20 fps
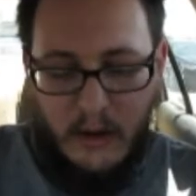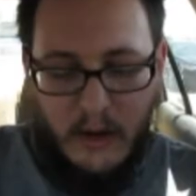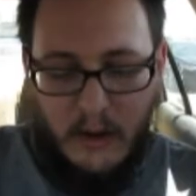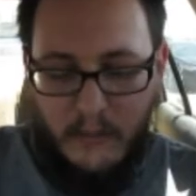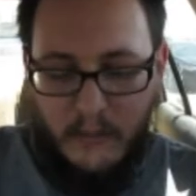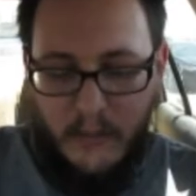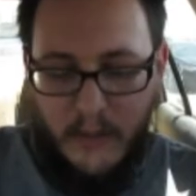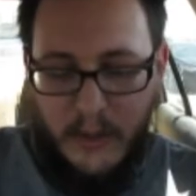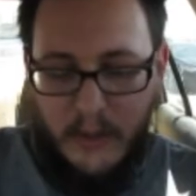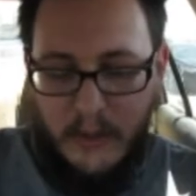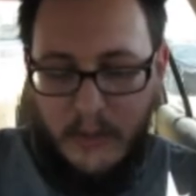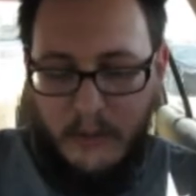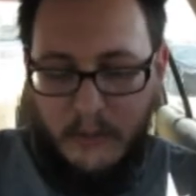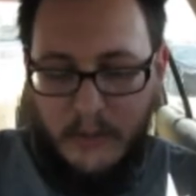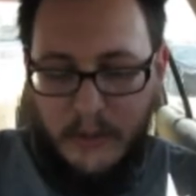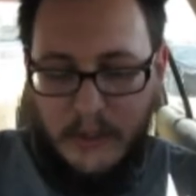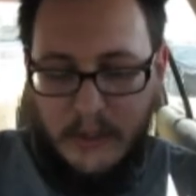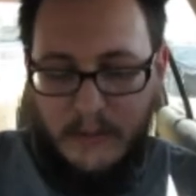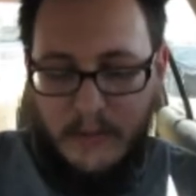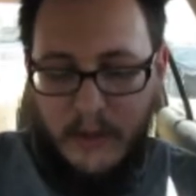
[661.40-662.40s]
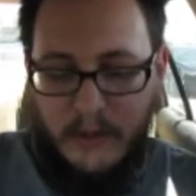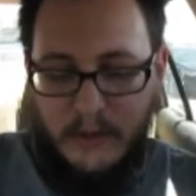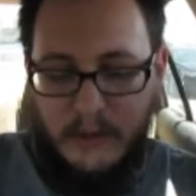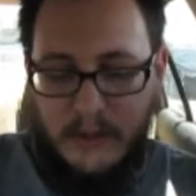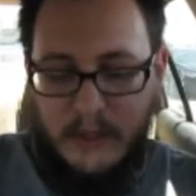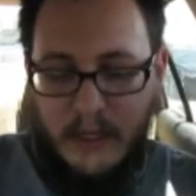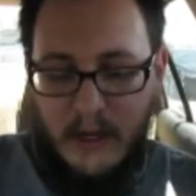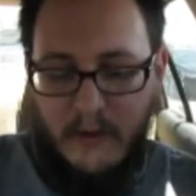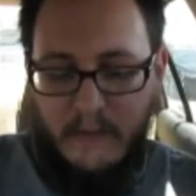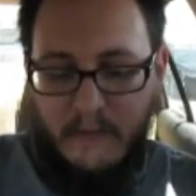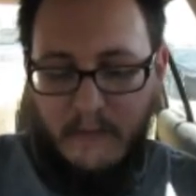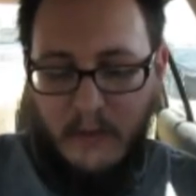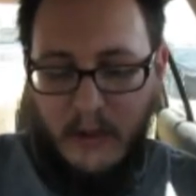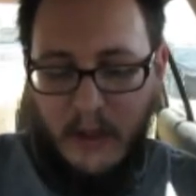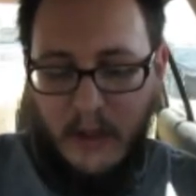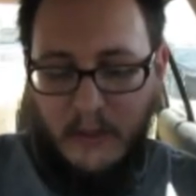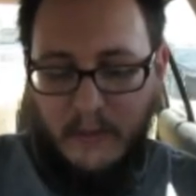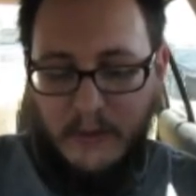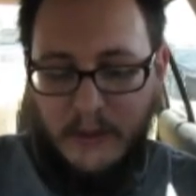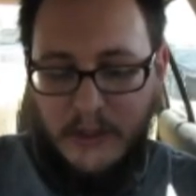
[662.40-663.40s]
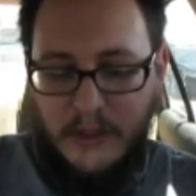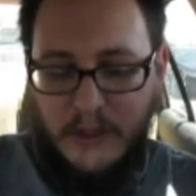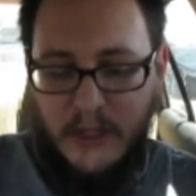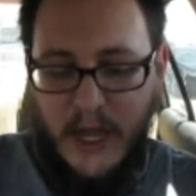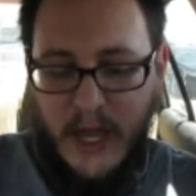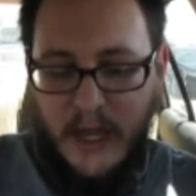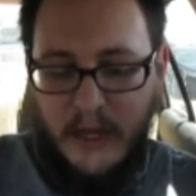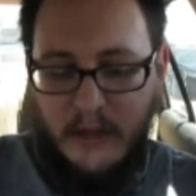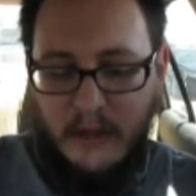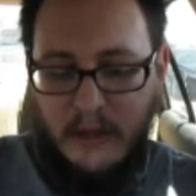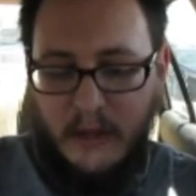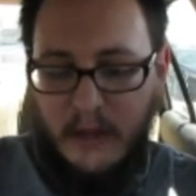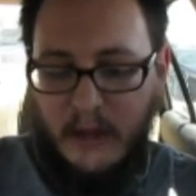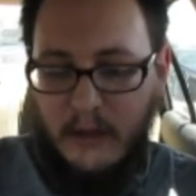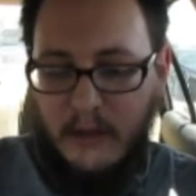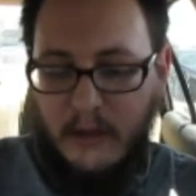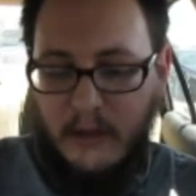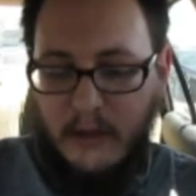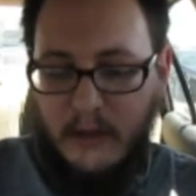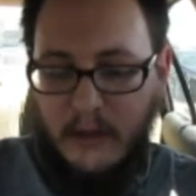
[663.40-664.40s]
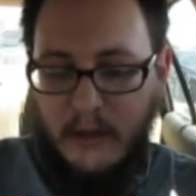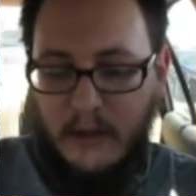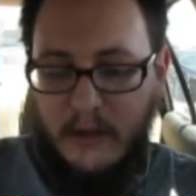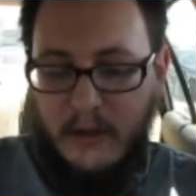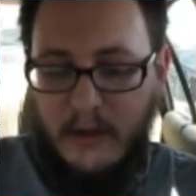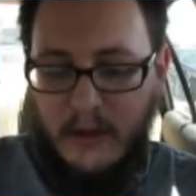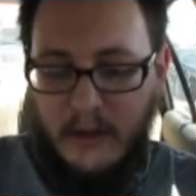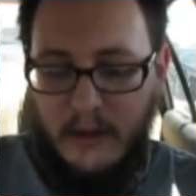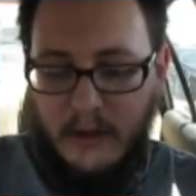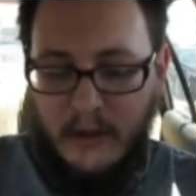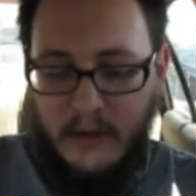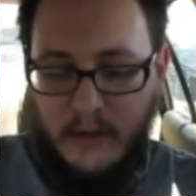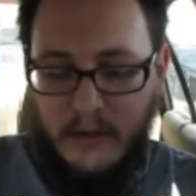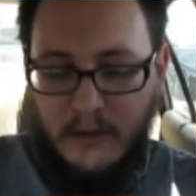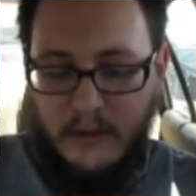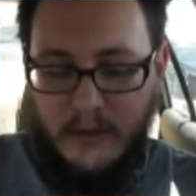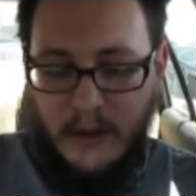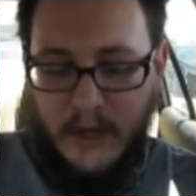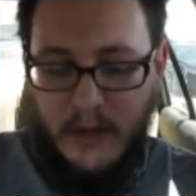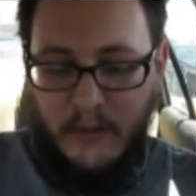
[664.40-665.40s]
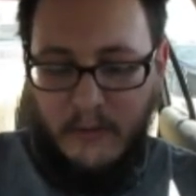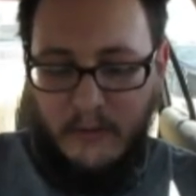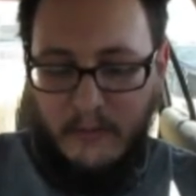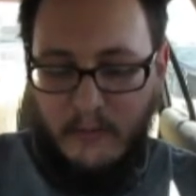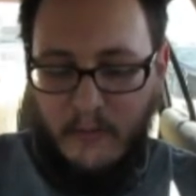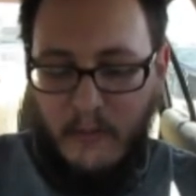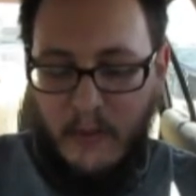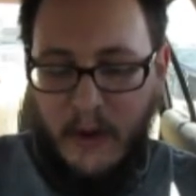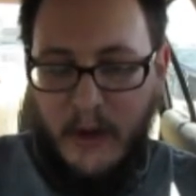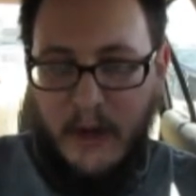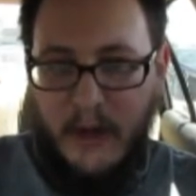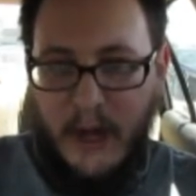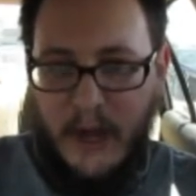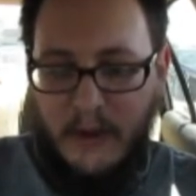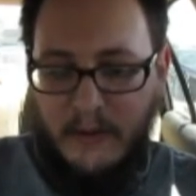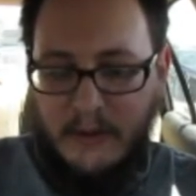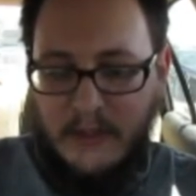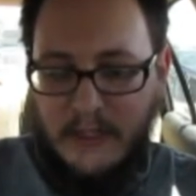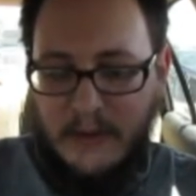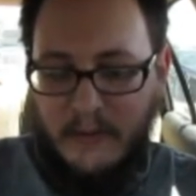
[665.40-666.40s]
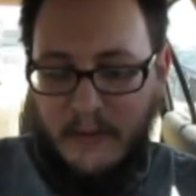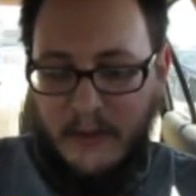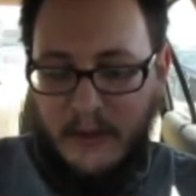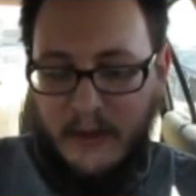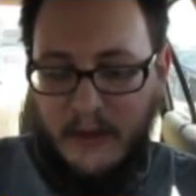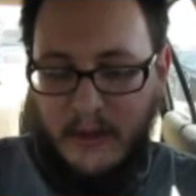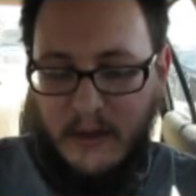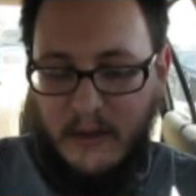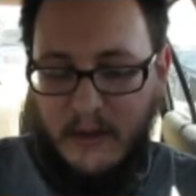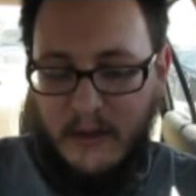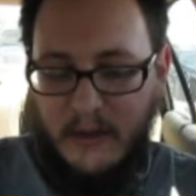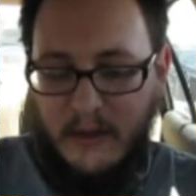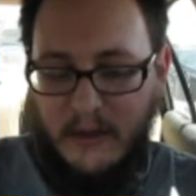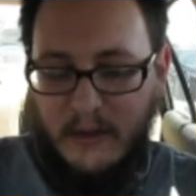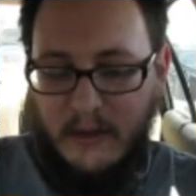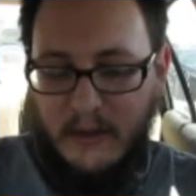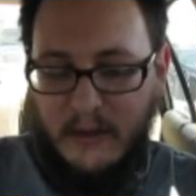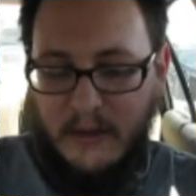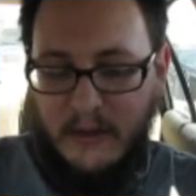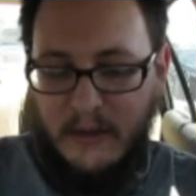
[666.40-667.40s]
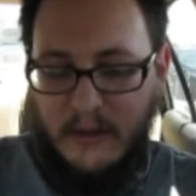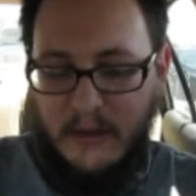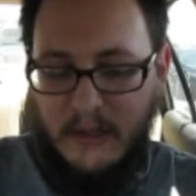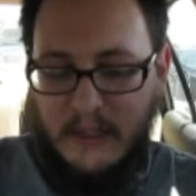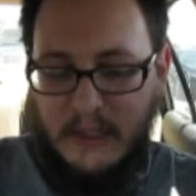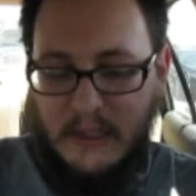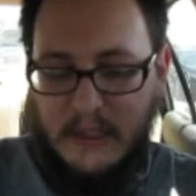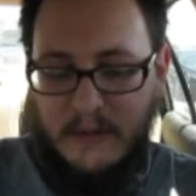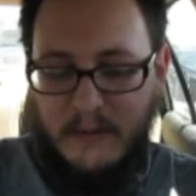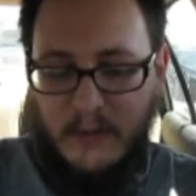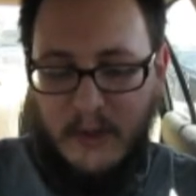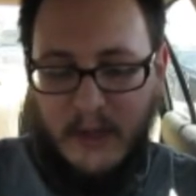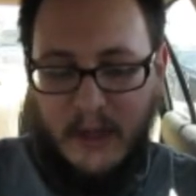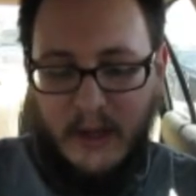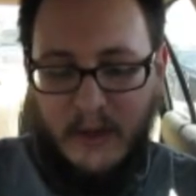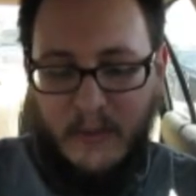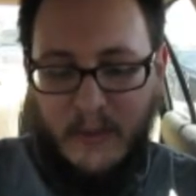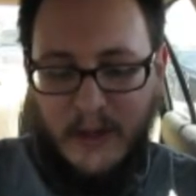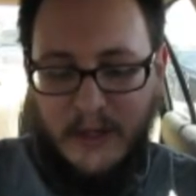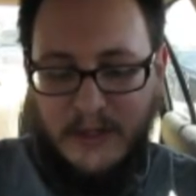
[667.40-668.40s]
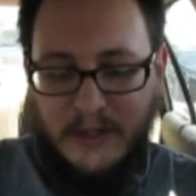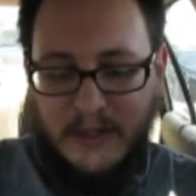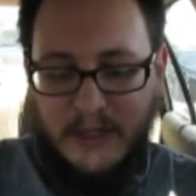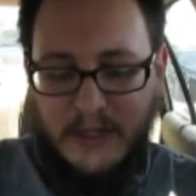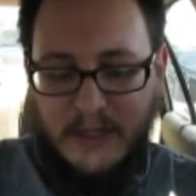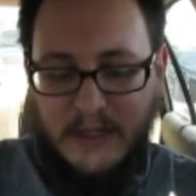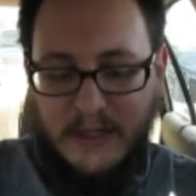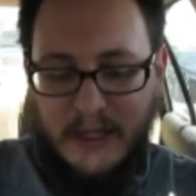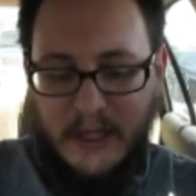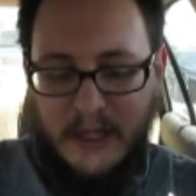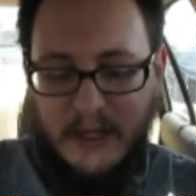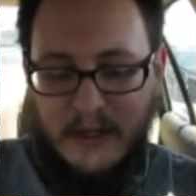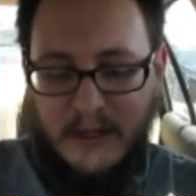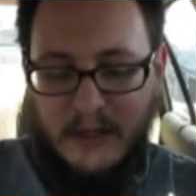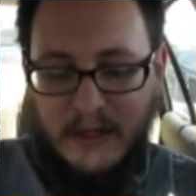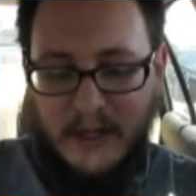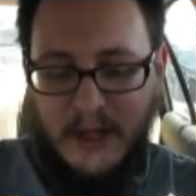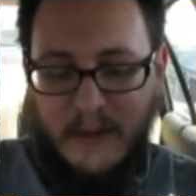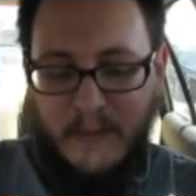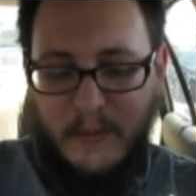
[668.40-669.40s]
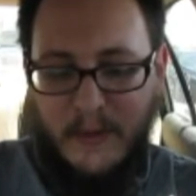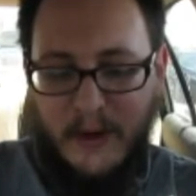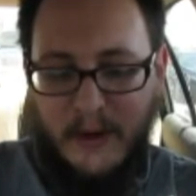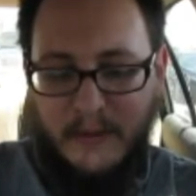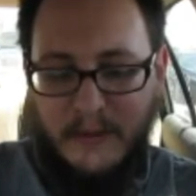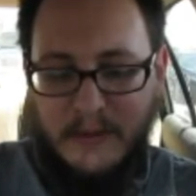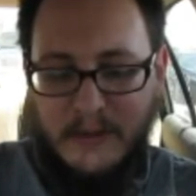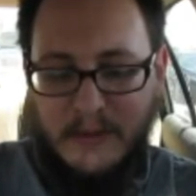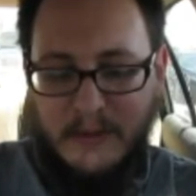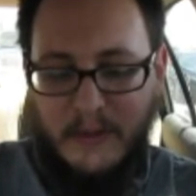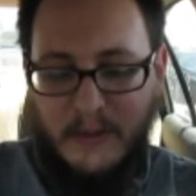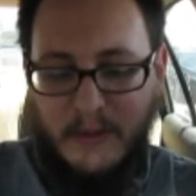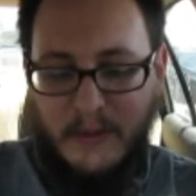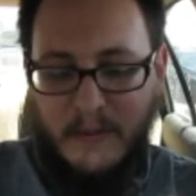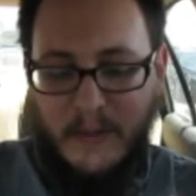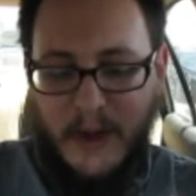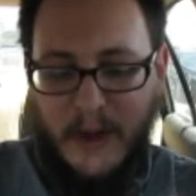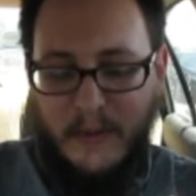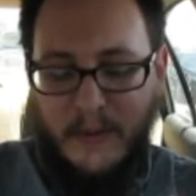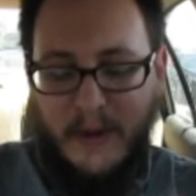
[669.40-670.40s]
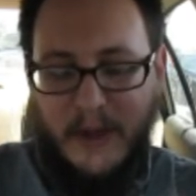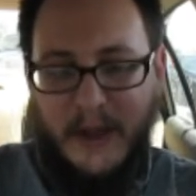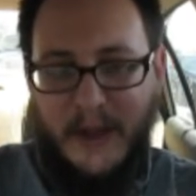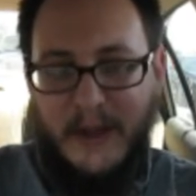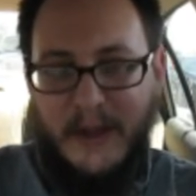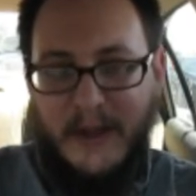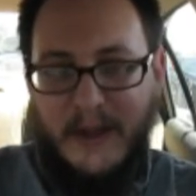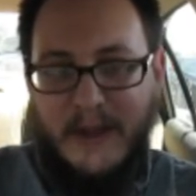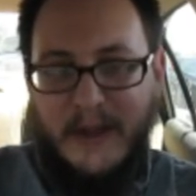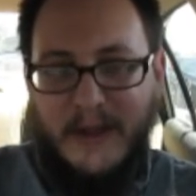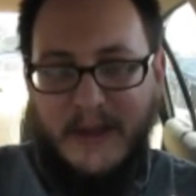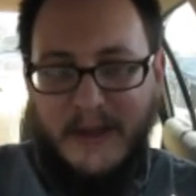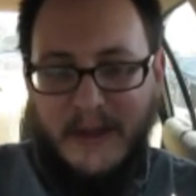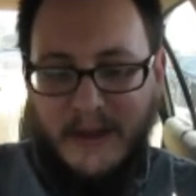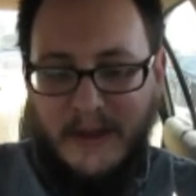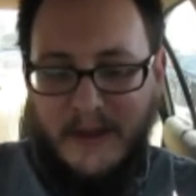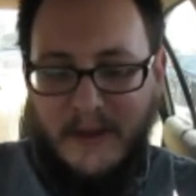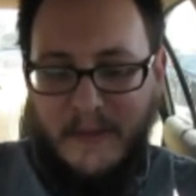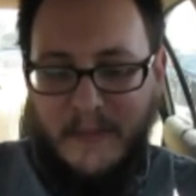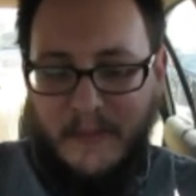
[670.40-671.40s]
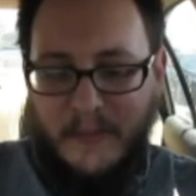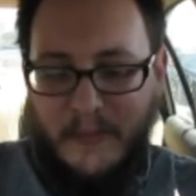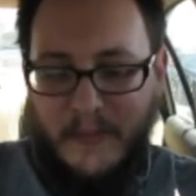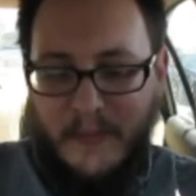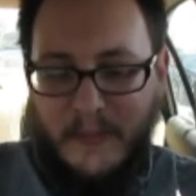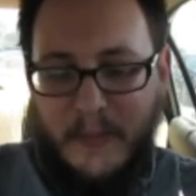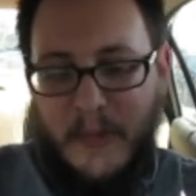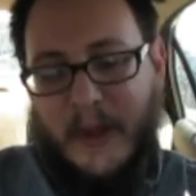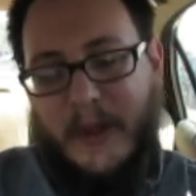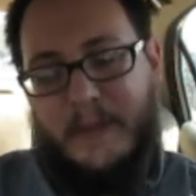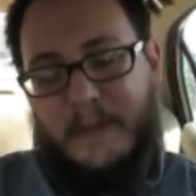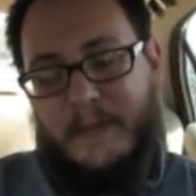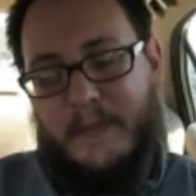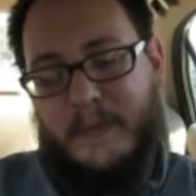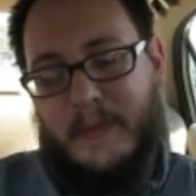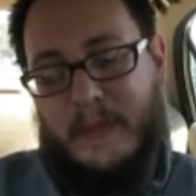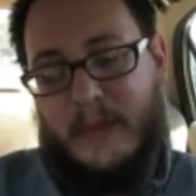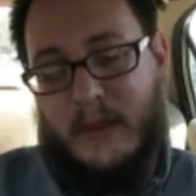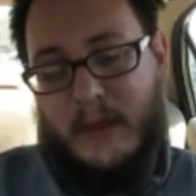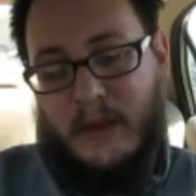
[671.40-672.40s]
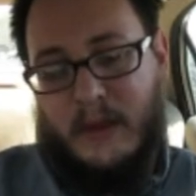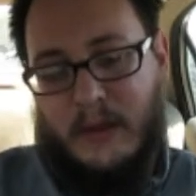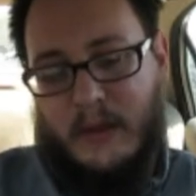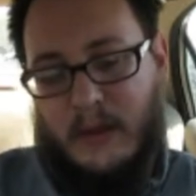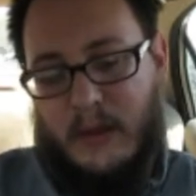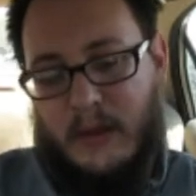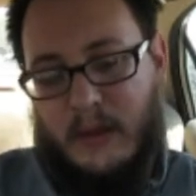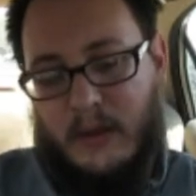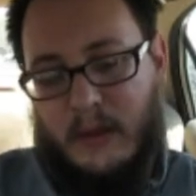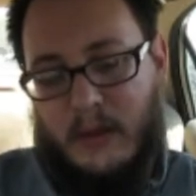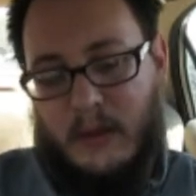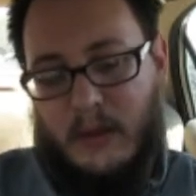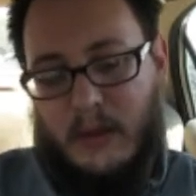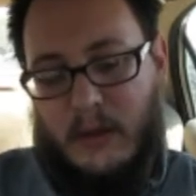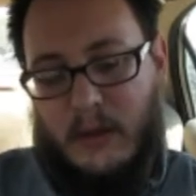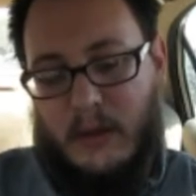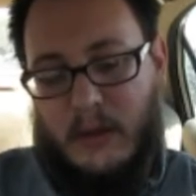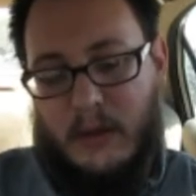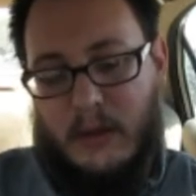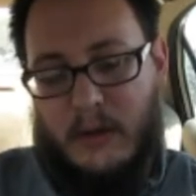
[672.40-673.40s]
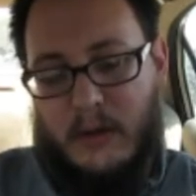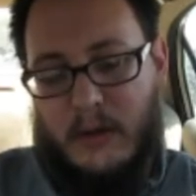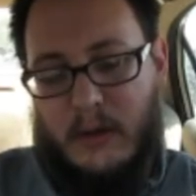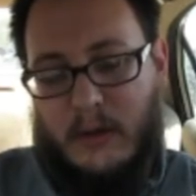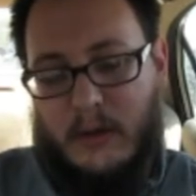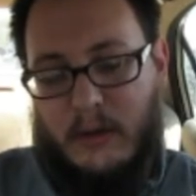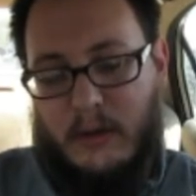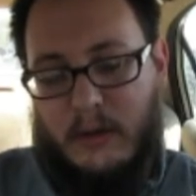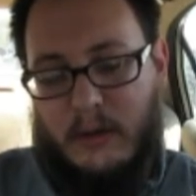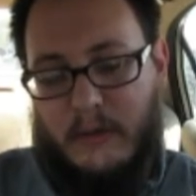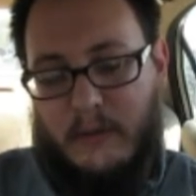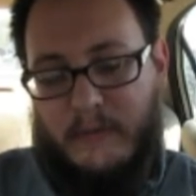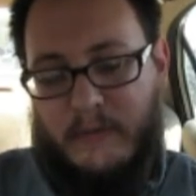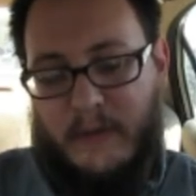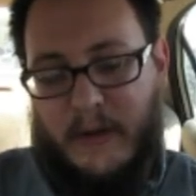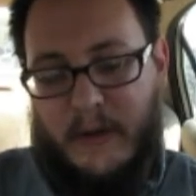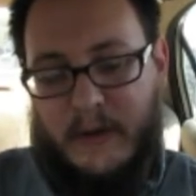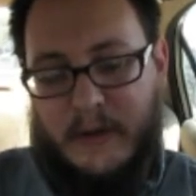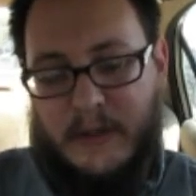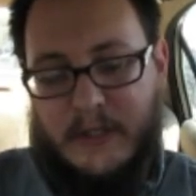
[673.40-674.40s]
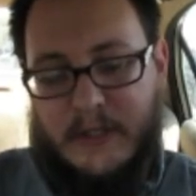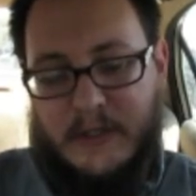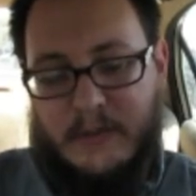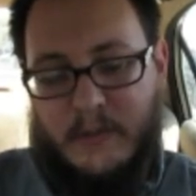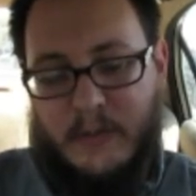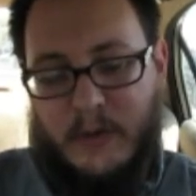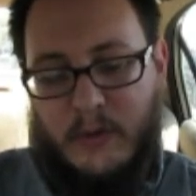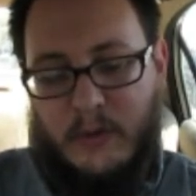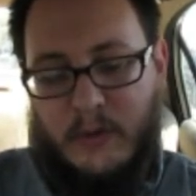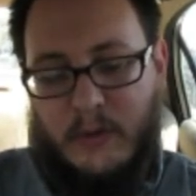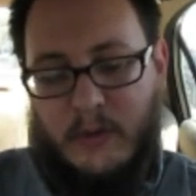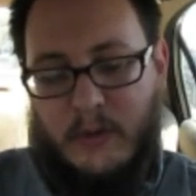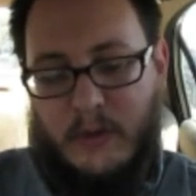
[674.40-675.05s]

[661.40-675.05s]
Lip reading: up and doing some other stuff while I was chatting and trying to run down some of the questions that Tapdog was throwing my way. But all in all, very smooth,